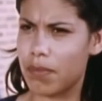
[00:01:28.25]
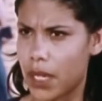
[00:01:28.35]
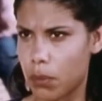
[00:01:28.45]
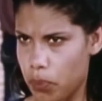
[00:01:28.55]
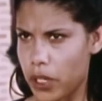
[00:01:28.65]

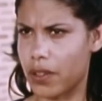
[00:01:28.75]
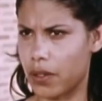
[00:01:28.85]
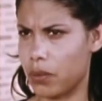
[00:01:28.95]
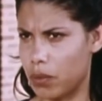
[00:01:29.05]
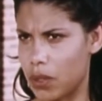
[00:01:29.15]
My
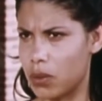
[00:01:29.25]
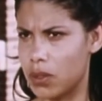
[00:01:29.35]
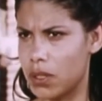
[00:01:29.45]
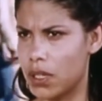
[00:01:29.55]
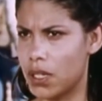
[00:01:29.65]
brother,
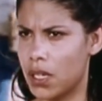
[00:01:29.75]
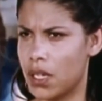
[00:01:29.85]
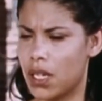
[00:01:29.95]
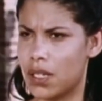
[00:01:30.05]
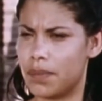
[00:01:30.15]
Raoul.
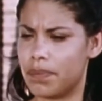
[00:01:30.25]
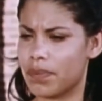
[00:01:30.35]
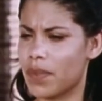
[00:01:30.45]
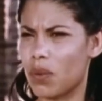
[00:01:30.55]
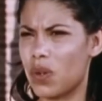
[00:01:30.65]
Yes?
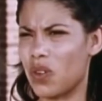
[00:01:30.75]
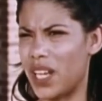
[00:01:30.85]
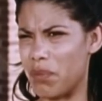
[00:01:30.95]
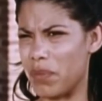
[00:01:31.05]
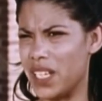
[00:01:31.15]
Won't
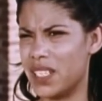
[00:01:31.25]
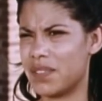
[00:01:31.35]
let me.